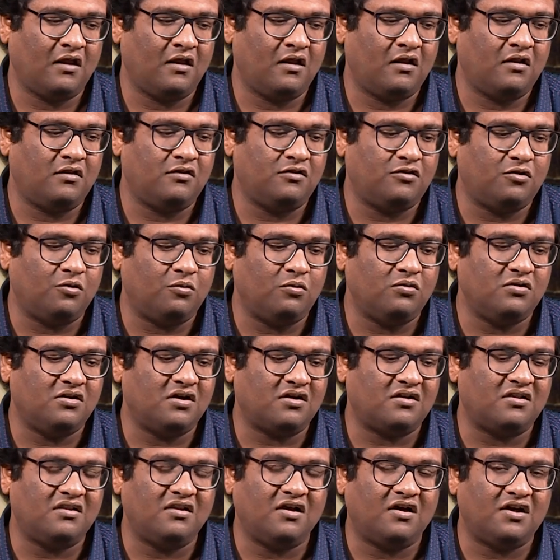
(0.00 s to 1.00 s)
Though the
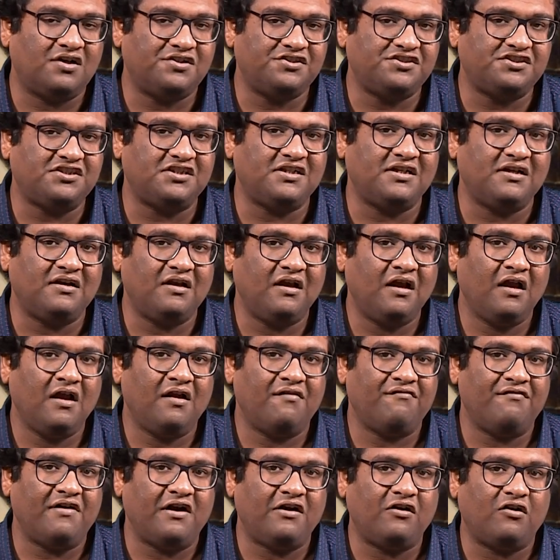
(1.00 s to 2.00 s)
clergy
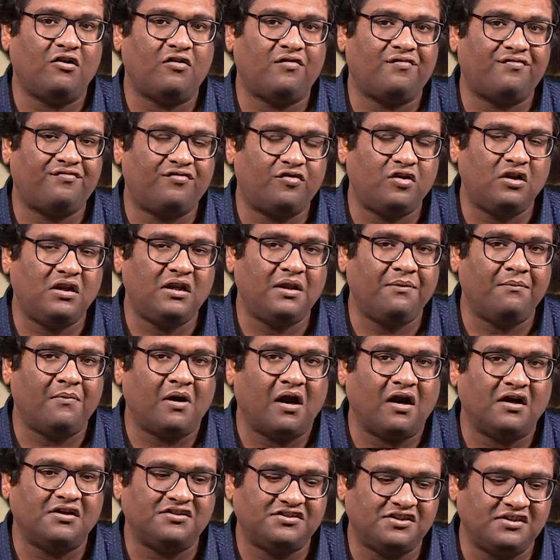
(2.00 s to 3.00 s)
were not fully
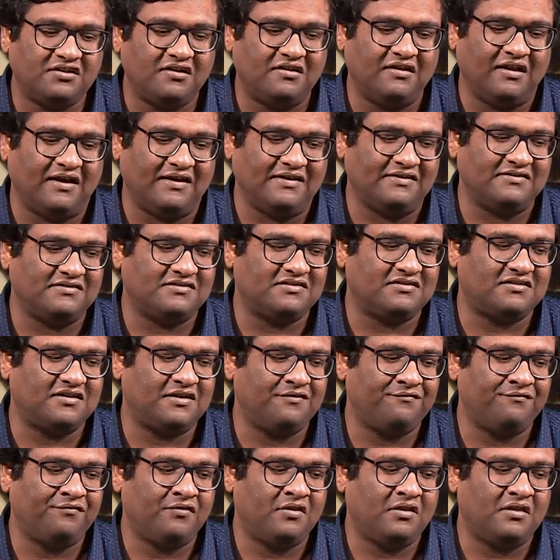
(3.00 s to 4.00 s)
marginalized,
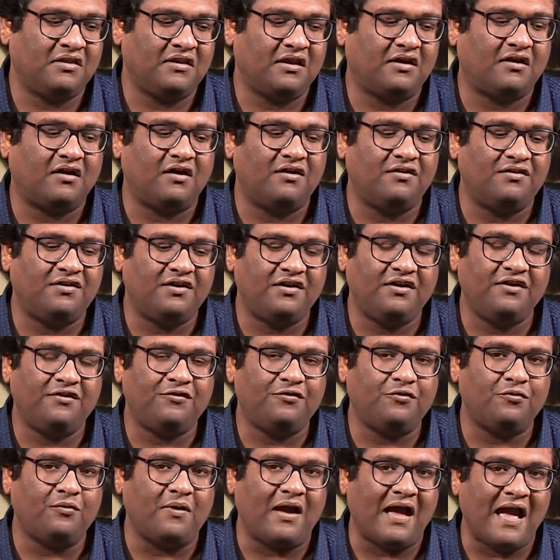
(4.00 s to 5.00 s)
they continued
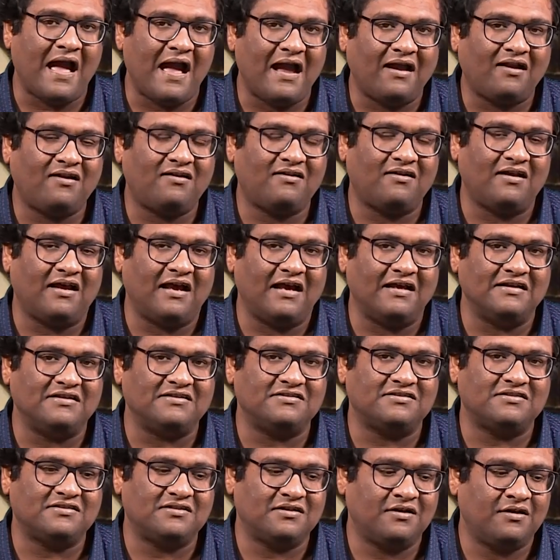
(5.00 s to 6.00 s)
to act
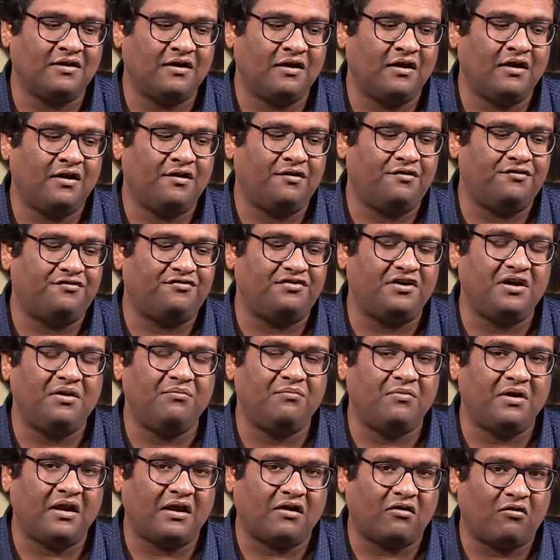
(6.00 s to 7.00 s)
as dream
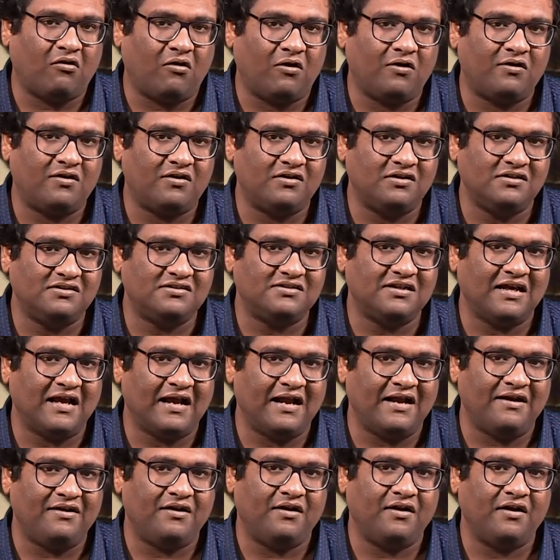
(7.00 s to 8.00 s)
recorders
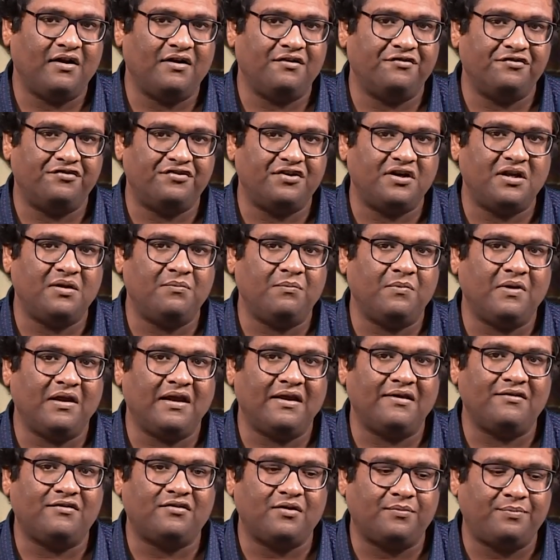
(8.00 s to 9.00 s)
and dream
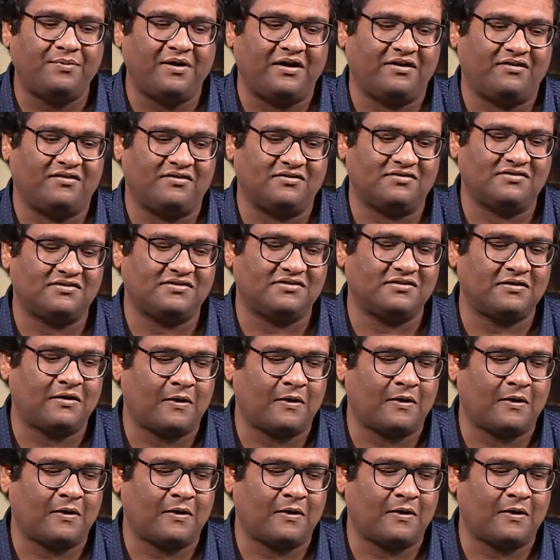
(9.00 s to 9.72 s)
interpreters.